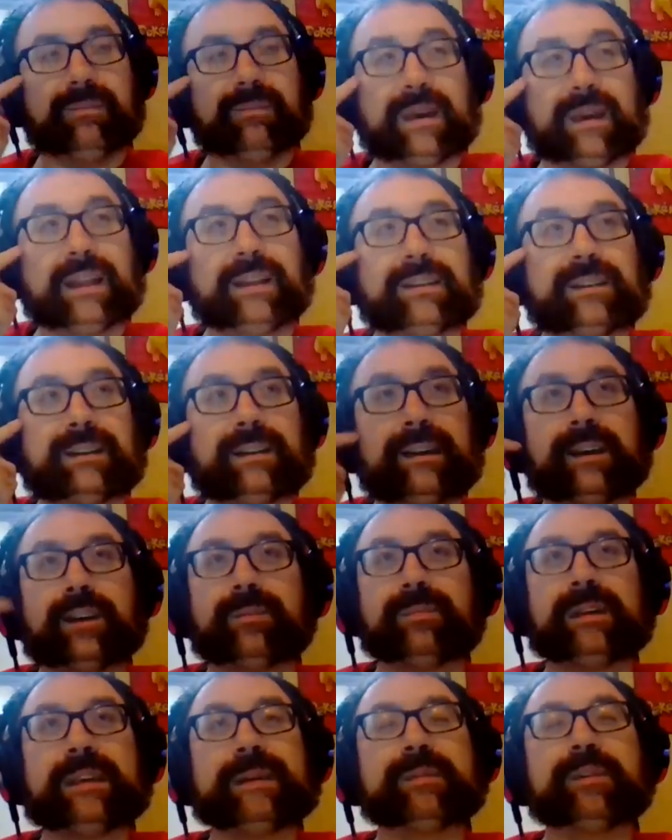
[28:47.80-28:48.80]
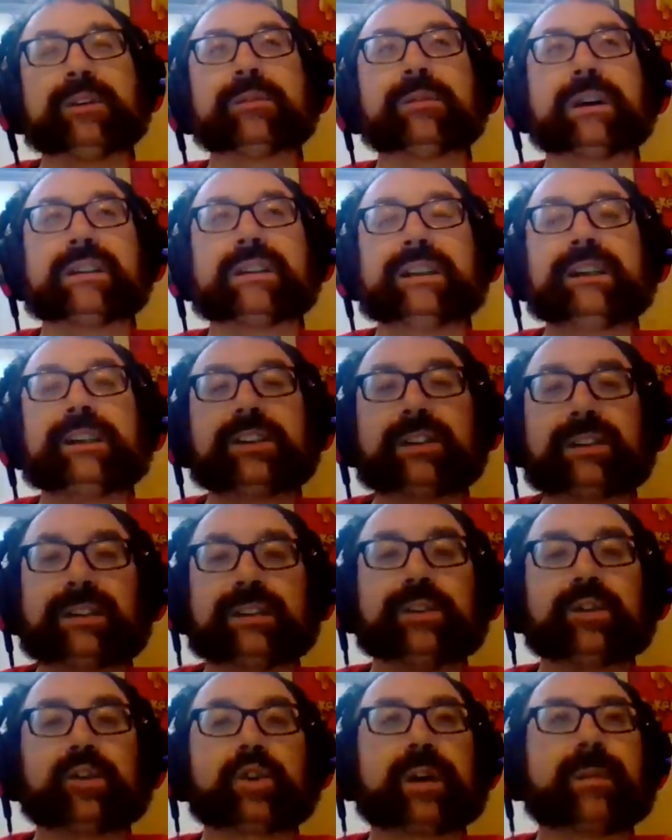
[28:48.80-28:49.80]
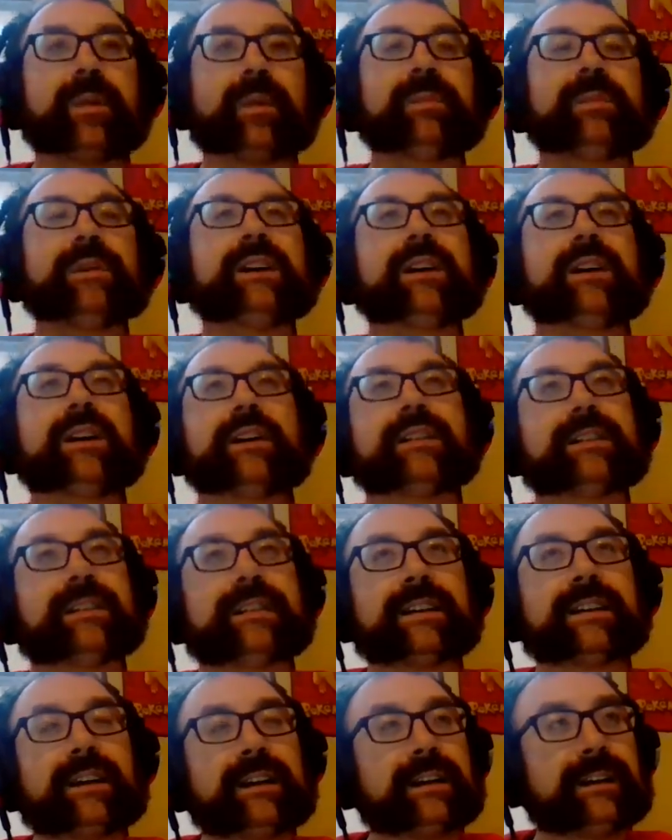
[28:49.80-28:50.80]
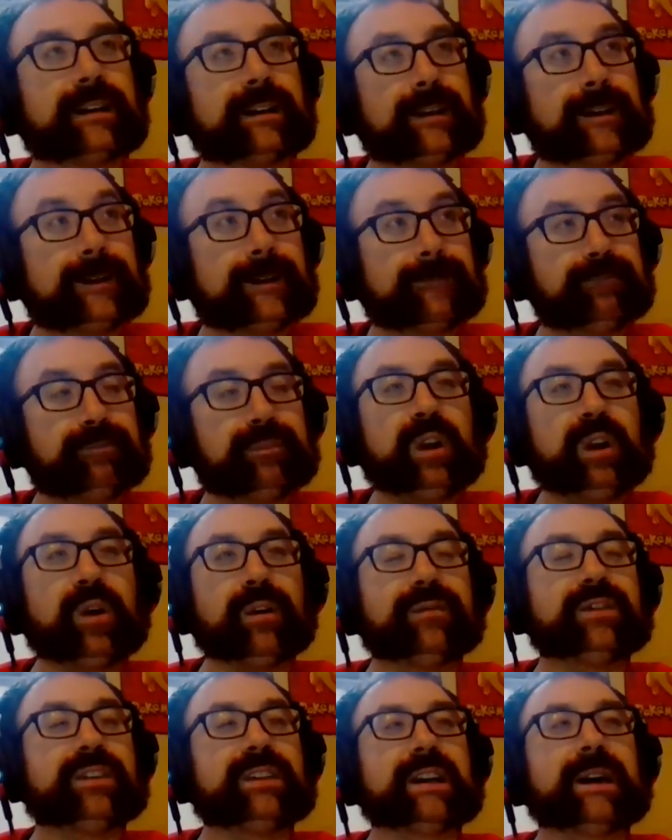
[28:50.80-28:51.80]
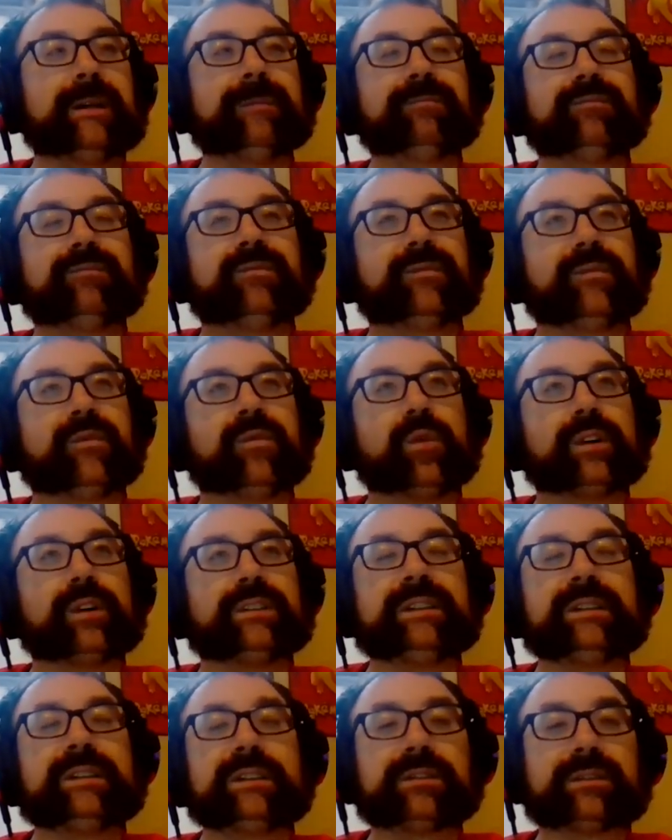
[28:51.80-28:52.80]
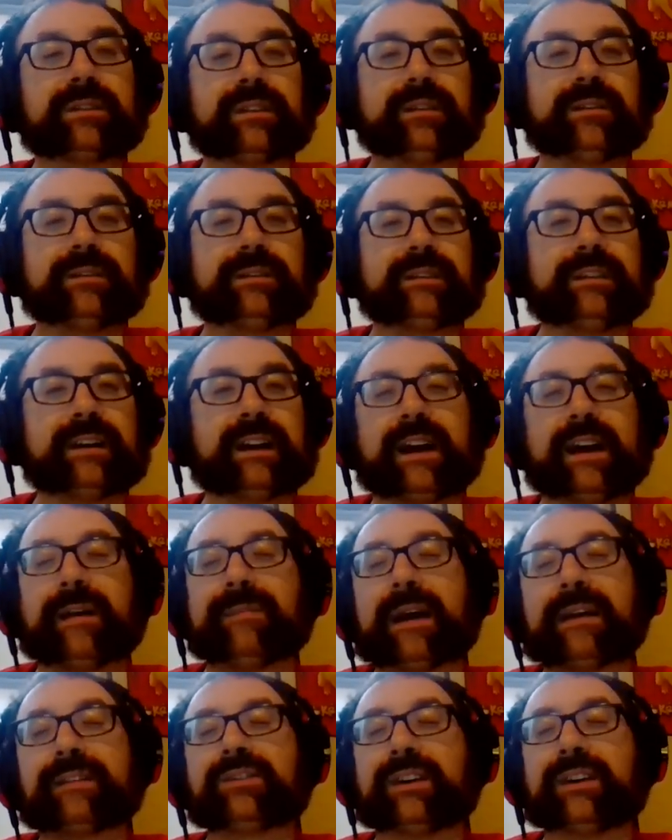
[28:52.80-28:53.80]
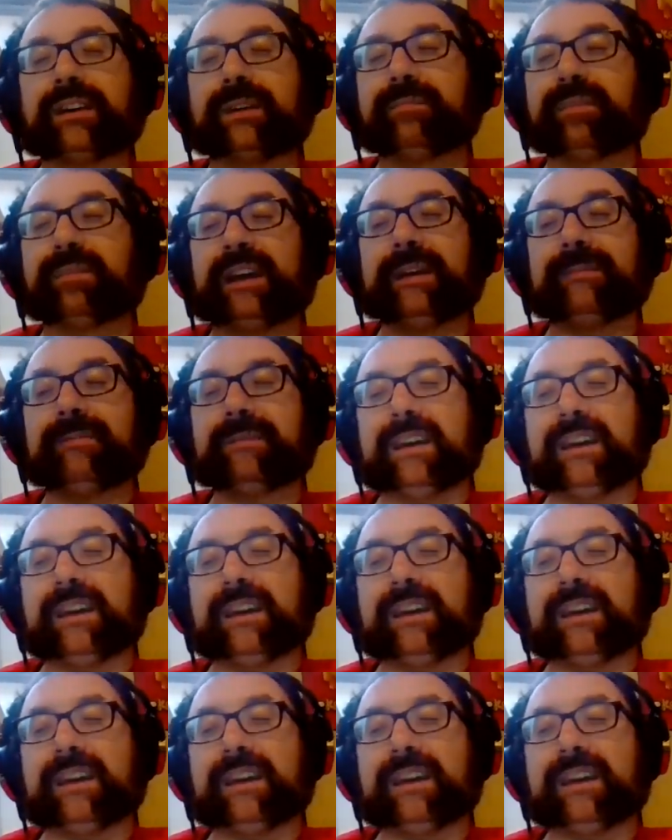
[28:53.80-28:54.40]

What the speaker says: mentally ill people who are teachers in trouble because if some 14-year-old, and I'm not trying to blame